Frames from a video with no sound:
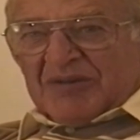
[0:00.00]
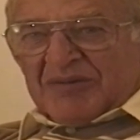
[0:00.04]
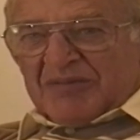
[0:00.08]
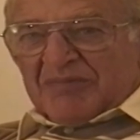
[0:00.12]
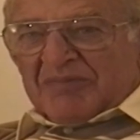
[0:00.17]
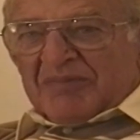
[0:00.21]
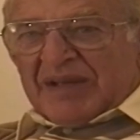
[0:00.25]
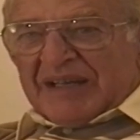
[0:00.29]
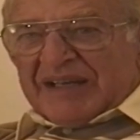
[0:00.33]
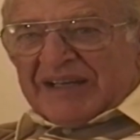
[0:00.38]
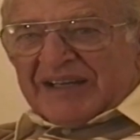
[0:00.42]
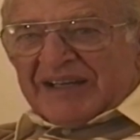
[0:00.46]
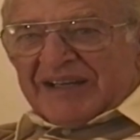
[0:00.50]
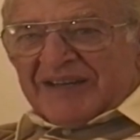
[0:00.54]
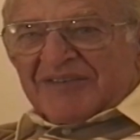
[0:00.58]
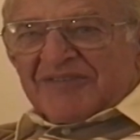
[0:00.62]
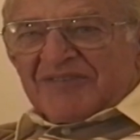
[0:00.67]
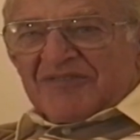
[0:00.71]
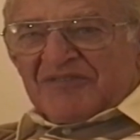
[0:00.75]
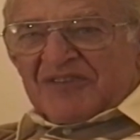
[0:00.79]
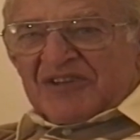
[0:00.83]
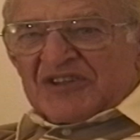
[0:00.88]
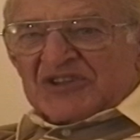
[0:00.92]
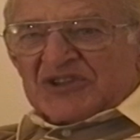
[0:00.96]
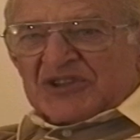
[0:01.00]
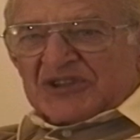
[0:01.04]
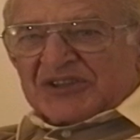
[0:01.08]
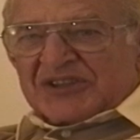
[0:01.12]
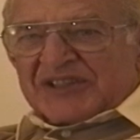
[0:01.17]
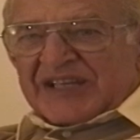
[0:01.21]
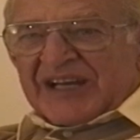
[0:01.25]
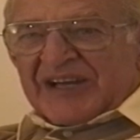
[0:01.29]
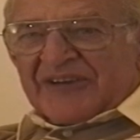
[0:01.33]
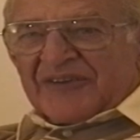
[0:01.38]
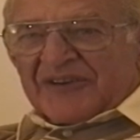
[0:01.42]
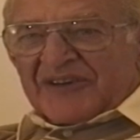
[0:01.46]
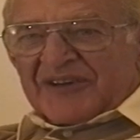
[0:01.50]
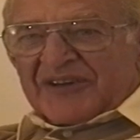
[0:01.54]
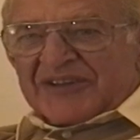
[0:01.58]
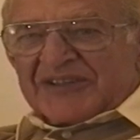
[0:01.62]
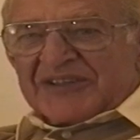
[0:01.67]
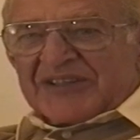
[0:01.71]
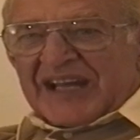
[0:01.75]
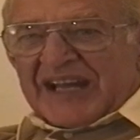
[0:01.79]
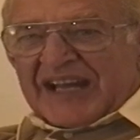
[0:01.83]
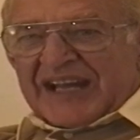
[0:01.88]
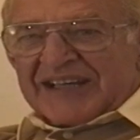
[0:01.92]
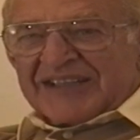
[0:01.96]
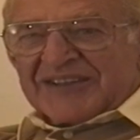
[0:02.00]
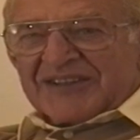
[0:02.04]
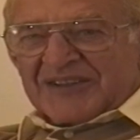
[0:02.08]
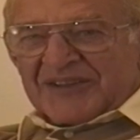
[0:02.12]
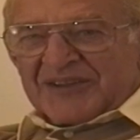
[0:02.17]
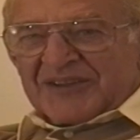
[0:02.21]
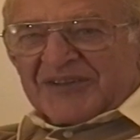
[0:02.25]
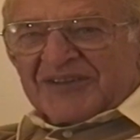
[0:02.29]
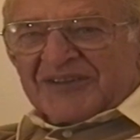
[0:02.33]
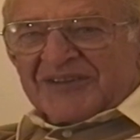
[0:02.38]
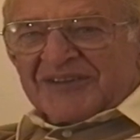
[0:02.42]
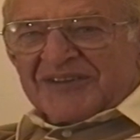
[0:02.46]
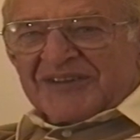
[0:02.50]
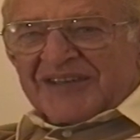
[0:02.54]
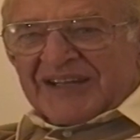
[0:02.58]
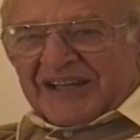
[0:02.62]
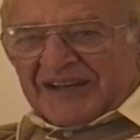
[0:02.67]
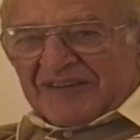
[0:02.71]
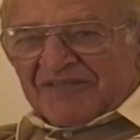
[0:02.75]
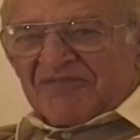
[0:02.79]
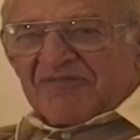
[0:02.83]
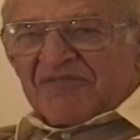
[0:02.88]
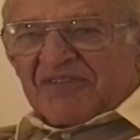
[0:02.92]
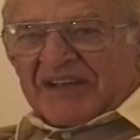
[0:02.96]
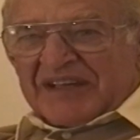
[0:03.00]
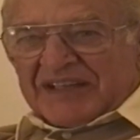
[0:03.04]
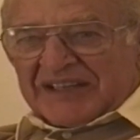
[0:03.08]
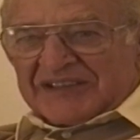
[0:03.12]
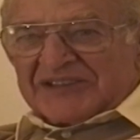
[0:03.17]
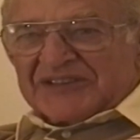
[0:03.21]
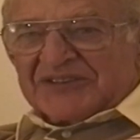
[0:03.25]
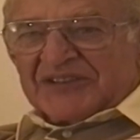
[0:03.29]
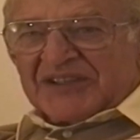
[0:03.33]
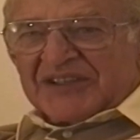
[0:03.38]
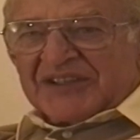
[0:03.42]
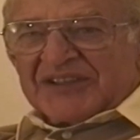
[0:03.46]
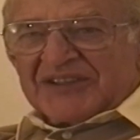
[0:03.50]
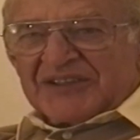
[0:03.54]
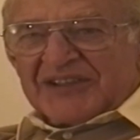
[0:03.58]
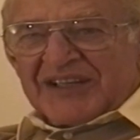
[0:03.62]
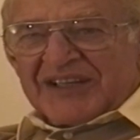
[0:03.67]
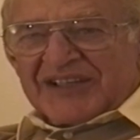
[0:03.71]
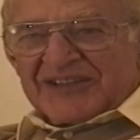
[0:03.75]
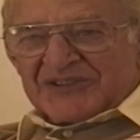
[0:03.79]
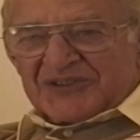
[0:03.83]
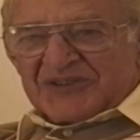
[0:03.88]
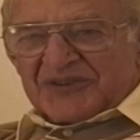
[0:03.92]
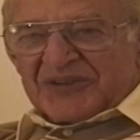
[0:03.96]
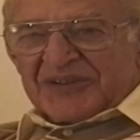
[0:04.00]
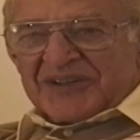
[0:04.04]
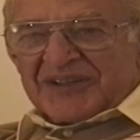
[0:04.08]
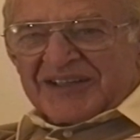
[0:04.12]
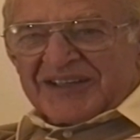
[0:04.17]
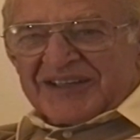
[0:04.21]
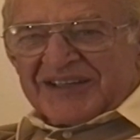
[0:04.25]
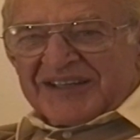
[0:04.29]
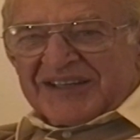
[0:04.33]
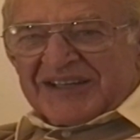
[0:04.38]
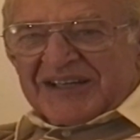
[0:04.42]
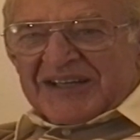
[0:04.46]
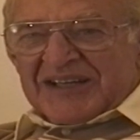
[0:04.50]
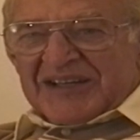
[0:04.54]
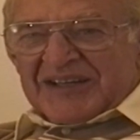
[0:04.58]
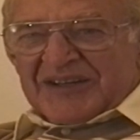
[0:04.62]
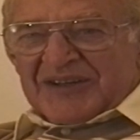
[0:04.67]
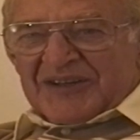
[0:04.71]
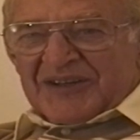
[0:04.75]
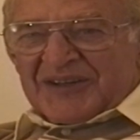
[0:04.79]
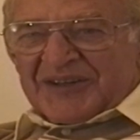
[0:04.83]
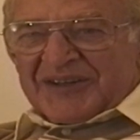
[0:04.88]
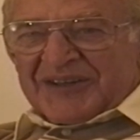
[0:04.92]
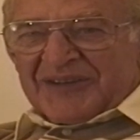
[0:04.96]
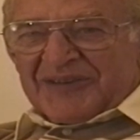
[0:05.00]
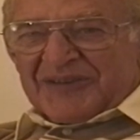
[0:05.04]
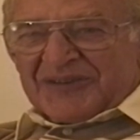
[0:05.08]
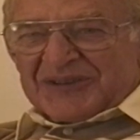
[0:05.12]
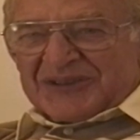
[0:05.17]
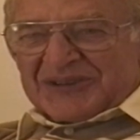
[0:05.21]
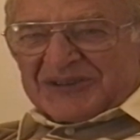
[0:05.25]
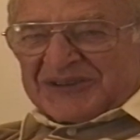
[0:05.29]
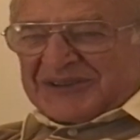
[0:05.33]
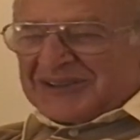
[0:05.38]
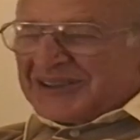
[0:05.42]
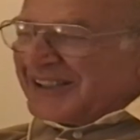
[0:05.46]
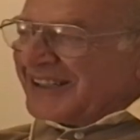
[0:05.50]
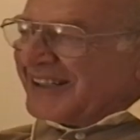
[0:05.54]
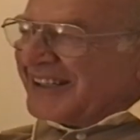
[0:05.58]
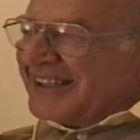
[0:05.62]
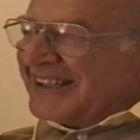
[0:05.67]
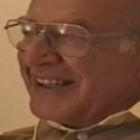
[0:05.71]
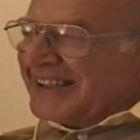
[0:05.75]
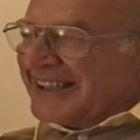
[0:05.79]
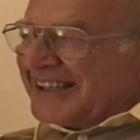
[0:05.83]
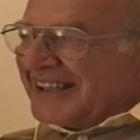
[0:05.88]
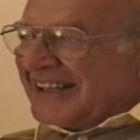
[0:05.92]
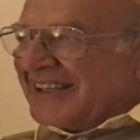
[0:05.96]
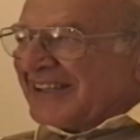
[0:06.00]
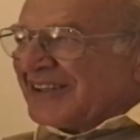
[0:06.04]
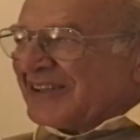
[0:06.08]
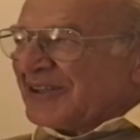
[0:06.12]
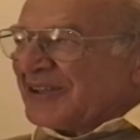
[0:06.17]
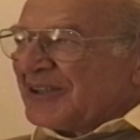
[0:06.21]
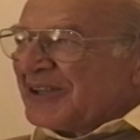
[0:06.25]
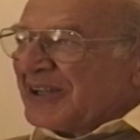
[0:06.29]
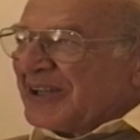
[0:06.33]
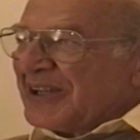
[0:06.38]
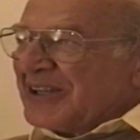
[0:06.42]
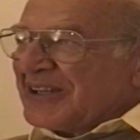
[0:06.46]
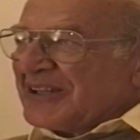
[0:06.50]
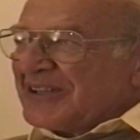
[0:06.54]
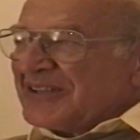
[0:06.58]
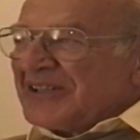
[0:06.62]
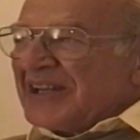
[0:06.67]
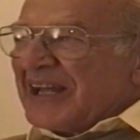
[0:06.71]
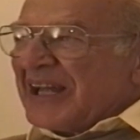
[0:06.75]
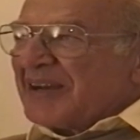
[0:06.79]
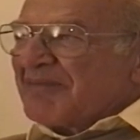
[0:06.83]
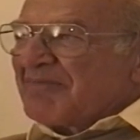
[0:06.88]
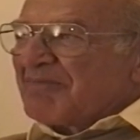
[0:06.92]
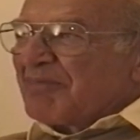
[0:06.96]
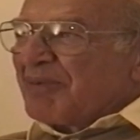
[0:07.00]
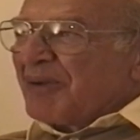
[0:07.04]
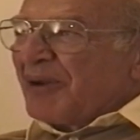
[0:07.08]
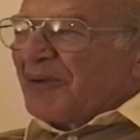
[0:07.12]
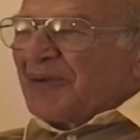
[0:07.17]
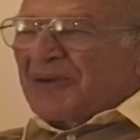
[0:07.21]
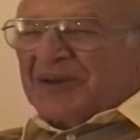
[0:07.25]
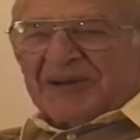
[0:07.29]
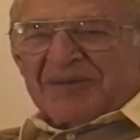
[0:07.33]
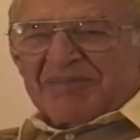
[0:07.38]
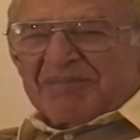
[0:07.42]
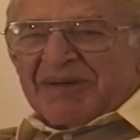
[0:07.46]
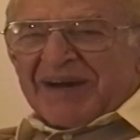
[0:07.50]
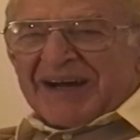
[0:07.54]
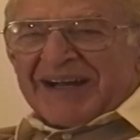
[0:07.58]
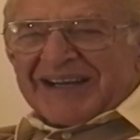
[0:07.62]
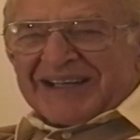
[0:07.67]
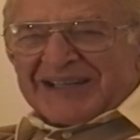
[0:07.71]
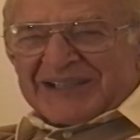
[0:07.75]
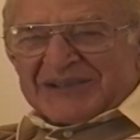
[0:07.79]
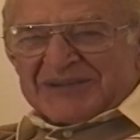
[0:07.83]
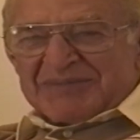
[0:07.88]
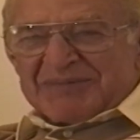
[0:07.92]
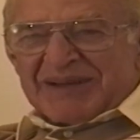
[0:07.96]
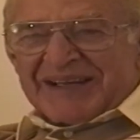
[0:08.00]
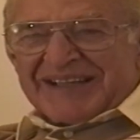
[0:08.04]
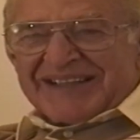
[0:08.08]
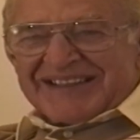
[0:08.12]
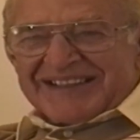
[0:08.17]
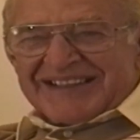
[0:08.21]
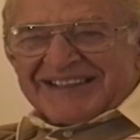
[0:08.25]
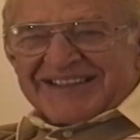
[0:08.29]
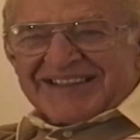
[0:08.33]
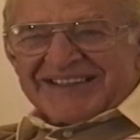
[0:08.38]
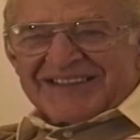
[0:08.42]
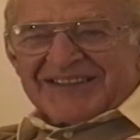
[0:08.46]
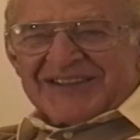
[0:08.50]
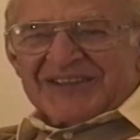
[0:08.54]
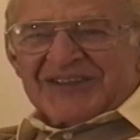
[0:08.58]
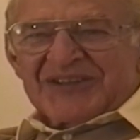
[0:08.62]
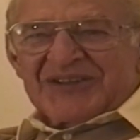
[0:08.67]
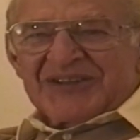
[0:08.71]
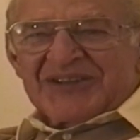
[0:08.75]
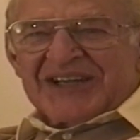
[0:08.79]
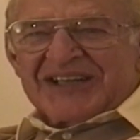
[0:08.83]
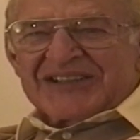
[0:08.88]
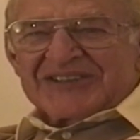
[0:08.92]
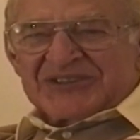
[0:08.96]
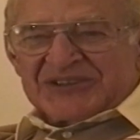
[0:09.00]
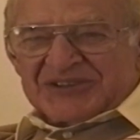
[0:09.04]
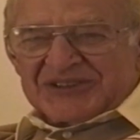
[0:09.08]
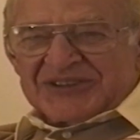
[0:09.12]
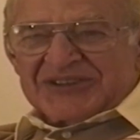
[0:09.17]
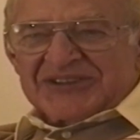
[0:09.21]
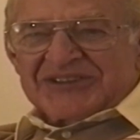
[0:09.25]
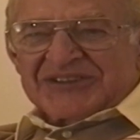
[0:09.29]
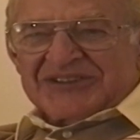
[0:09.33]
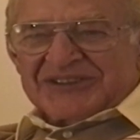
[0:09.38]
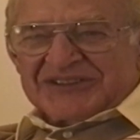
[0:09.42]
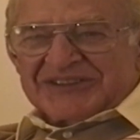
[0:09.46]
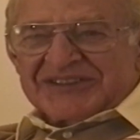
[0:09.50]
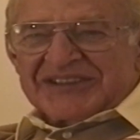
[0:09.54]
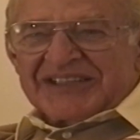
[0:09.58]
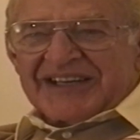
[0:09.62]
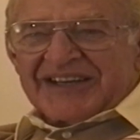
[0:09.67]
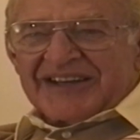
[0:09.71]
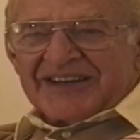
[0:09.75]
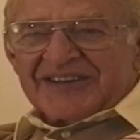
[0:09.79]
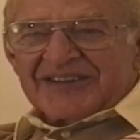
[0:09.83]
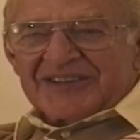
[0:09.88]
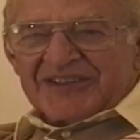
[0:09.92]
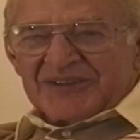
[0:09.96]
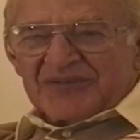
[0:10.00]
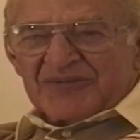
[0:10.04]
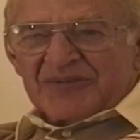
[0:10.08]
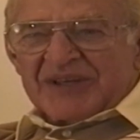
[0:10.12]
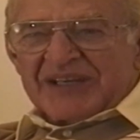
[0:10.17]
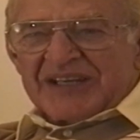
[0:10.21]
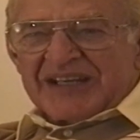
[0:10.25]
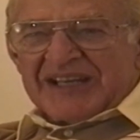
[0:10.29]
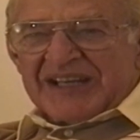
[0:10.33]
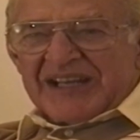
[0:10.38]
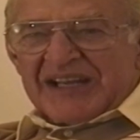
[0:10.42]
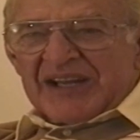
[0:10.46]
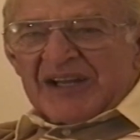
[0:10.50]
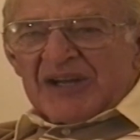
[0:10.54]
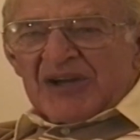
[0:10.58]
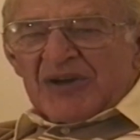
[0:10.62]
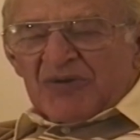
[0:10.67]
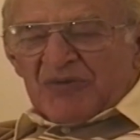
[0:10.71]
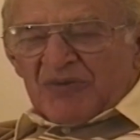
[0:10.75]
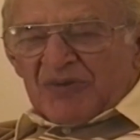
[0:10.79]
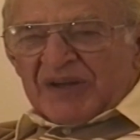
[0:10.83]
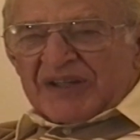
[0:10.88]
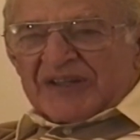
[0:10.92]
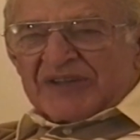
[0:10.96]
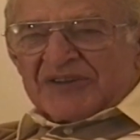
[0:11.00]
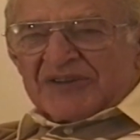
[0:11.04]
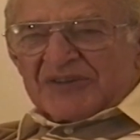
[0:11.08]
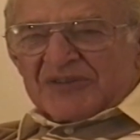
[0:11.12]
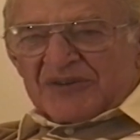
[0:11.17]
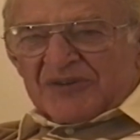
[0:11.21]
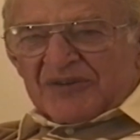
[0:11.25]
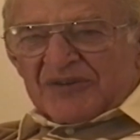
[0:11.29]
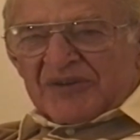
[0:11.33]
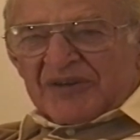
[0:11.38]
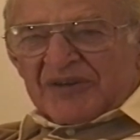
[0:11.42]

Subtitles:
made a vicious counterattack and failed, and so there was dead, bloated bodies by the dozens there that we went through,